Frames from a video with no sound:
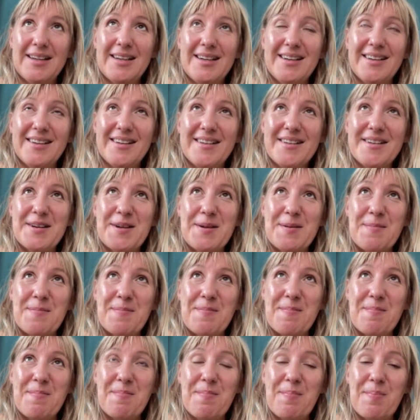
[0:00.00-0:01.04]

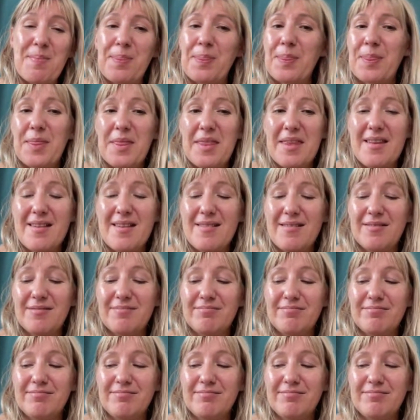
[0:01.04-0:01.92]
um,